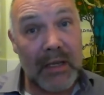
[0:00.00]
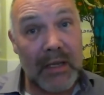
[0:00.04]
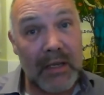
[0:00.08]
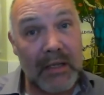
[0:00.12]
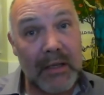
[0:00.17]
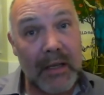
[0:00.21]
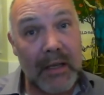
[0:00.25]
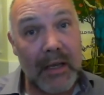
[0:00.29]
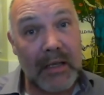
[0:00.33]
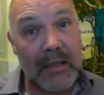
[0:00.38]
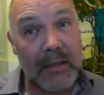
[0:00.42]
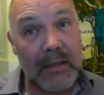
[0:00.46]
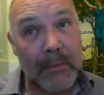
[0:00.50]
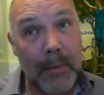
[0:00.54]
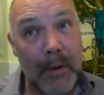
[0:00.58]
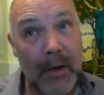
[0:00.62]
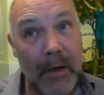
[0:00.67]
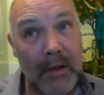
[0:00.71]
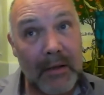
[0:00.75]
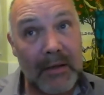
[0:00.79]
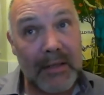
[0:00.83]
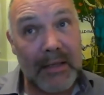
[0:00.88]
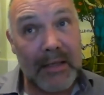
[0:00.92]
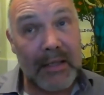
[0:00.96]
as a
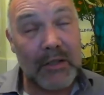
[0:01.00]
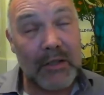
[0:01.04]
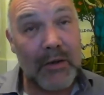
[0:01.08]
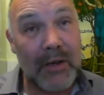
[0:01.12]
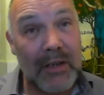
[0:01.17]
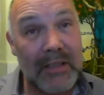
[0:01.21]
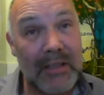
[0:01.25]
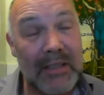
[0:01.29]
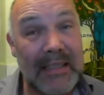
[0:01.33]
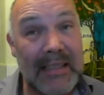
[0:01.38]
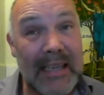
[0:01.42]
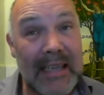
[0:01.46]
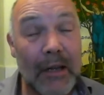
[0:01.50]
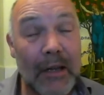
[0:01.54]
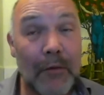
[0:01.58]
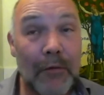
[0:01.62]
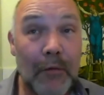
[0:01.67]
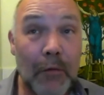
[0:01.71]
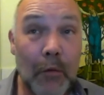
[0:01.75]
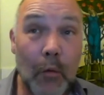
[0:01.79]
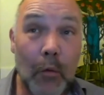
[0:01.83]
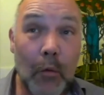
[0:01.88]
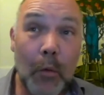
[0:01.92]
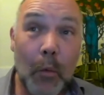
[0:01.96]
party to actually stand up
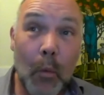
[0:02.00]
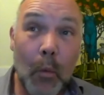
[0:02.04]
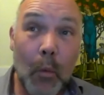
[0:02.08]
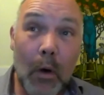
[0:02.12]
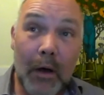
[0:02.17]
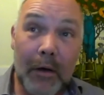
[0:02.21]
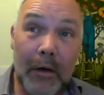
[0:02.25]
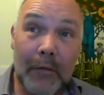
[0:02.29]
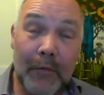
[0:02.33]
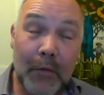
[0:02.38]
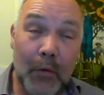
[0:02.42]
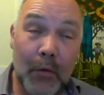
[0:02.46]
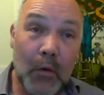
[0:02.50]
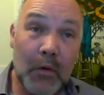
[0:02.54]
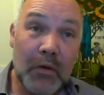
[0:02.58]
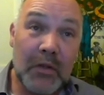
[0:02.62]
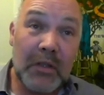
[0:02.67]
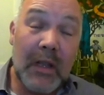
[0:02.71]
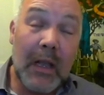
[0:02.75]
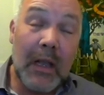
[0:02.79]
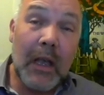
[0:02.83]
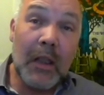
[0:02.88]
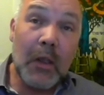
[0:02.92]
for the workforce.